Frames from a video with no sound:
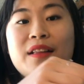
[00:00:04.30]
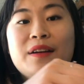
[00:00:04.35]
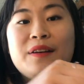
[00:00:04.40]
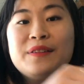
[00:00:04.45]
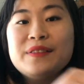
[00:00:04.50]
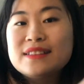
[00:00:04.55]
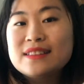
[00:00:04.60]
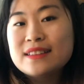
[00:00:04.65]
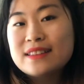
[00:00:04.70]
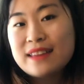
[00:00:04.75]

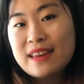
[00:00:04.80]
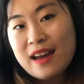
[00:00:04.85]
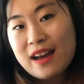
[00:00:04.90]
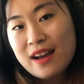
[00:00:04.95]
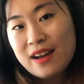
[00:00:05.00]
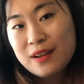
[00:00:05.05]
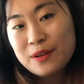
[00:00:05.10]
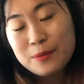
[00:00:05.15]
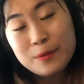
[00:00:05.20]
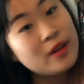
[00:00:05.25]
this is
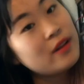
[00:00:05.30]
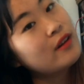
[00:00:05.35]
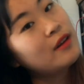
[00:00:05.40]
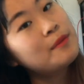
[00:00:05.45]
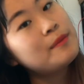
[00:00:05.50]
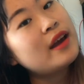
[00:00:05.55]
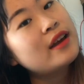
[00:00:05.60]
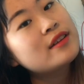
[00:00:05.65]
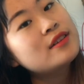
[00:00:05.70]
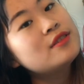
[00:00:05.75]
Kat, and welcome
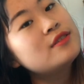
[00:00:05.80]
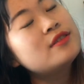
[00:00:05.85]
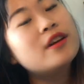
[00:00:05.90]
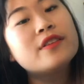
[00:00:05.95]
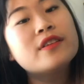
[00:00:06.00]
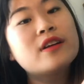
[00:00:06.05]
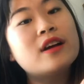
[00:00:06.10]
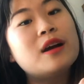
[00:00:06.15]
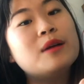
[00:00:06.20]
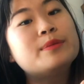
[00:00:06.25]
back to
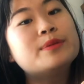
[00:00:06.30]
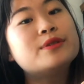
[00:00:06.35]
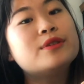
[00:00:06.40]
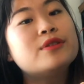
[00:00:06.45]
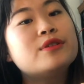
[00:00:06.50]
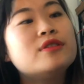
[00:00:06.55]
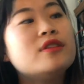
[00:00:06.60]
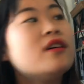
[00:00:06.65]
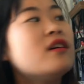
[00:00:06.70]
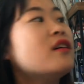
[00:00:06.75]
another
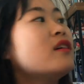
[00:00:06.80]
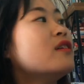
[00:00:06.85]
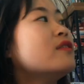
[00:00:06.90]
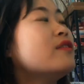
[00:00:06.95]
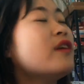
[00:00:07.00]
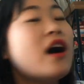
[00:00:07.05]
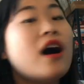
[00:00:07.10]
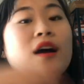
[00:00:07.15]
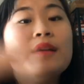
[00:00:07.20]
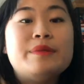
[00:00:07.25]
episode
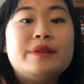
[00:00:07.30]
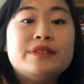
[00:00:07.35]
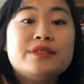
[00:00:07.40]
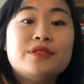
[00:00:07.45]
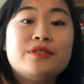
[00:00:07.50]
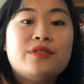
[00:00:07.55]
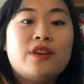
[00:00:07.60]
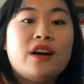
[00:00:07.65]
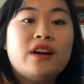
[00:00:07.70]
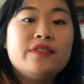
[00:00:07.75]
of IB
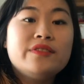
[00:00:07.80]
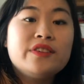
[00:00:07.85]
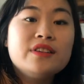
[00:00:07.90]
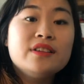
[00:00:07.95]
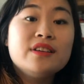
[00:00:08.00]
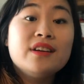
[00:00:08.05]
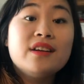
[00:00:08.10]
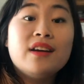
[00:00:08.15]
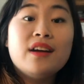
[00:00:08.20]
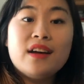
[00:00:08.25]
Survival.
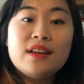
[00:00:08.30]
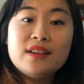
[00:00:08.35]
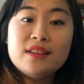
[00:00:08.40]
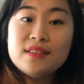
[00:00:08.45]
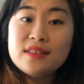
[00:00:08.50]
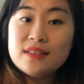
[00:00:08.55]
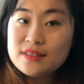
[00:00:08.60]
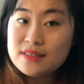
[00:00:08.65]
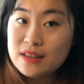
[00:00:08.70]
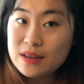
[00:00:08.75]
And in
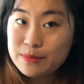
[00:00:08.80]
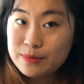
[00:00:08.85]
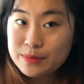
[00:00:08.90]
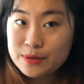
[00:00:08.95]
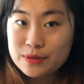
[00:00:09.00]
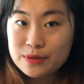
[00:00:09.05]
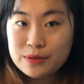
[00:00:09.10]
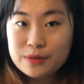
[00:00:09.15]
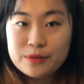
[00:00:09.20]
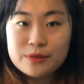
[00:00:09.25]
this
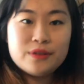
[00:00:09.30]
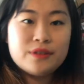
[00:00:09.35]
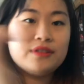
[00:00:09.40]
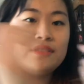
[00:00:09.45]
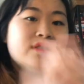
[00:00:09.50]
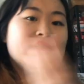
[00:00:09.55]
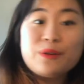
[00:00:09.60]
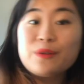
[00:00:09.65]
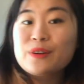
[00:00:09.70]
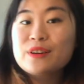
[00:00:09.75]
episode,
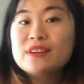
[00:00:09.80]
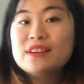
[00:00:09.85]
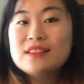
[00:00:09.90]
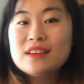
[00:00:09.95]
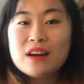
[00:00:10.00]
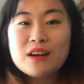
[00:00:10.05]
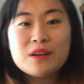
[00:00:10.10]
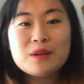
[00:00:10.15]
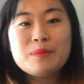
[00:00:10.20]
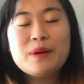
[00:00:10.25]
we're going to
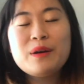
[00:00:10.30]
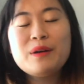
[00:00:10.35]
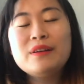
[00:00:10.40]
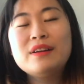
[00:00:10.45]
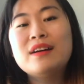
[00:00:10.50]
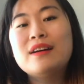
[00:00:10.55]
talk about